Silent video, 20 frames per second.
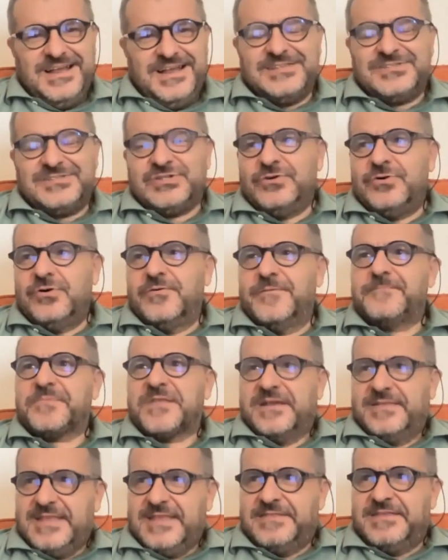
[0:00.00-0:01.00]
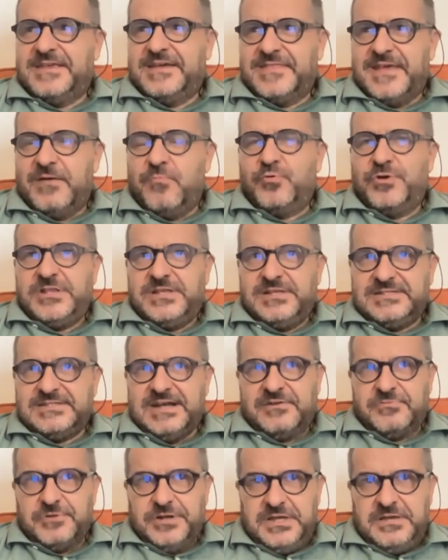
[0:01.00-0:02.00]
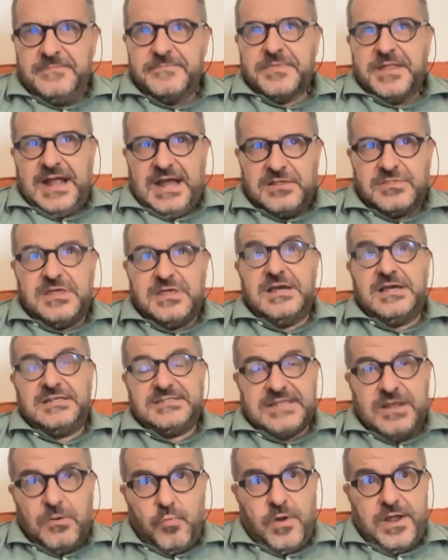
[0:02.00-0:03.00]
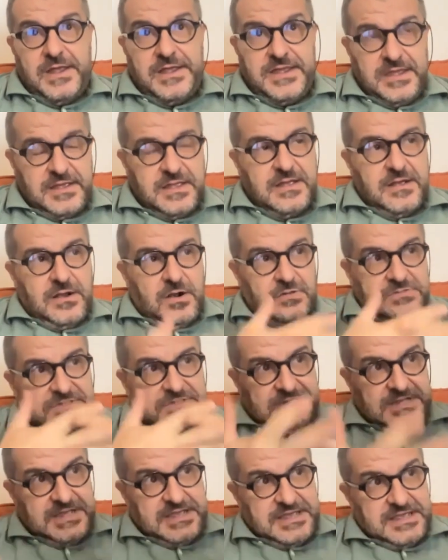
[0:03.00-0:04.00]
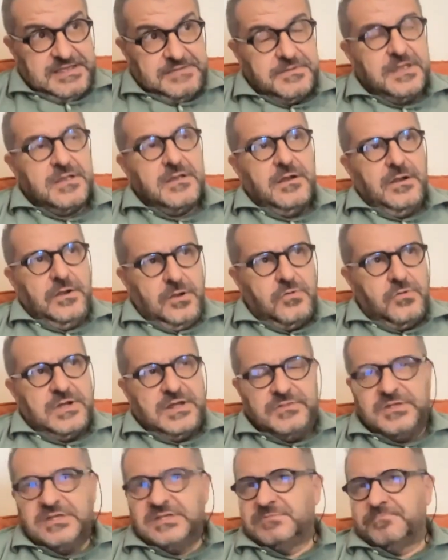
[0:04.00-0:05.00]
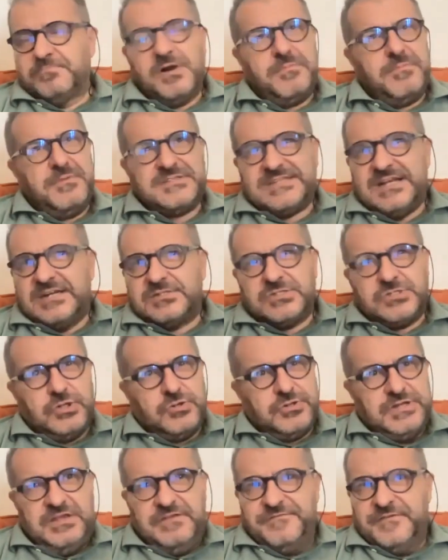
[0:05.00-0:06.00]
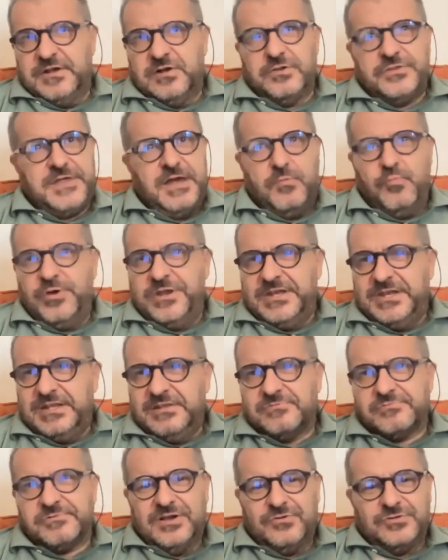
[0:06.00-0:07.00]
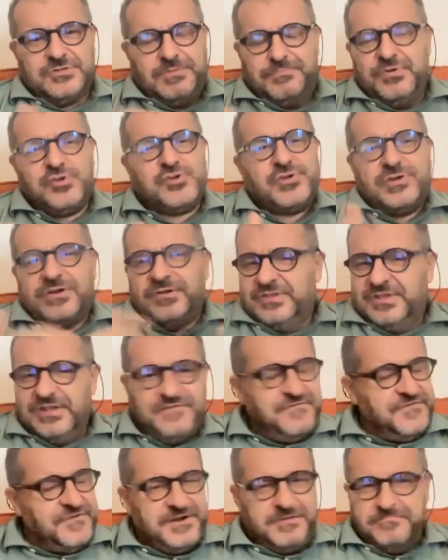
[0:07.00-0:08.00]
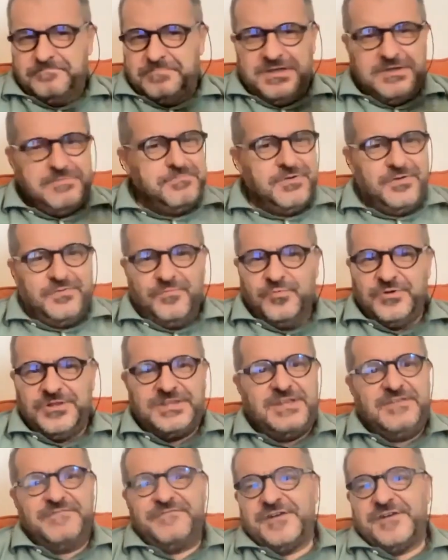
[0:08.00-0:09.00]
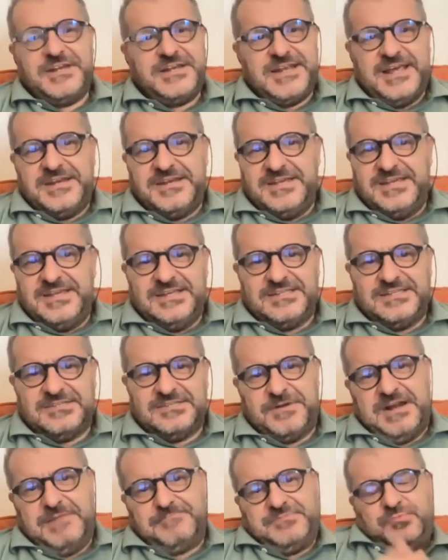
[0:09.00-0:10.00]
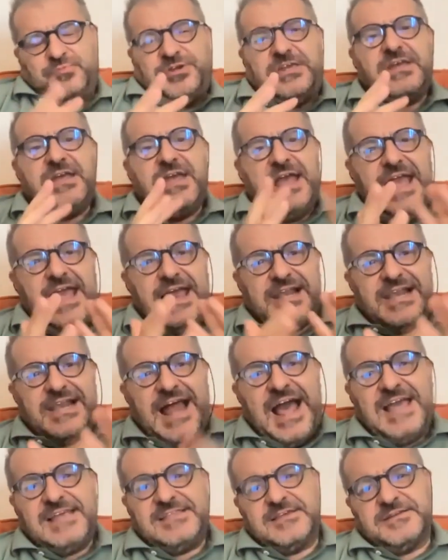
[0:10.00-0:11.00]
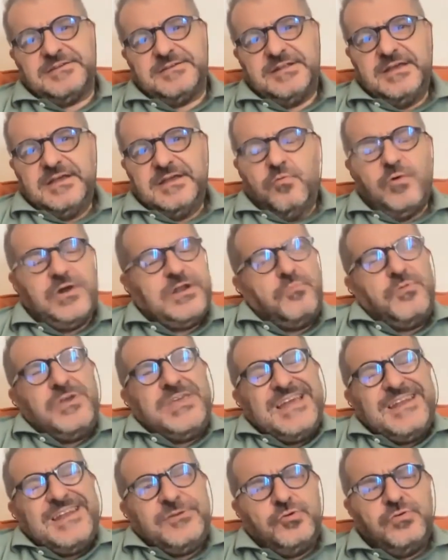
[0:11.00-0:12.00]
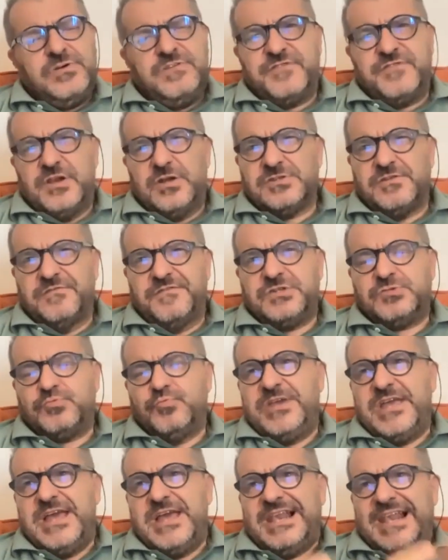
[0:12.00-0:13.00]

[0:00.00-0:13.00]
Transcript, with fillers: And so the idea that we disagree, I think is a way of saying look, these problems are so difficult that we need the contribution of different people with different ideas. Perhaps we enlighten what we can do in philosophy is we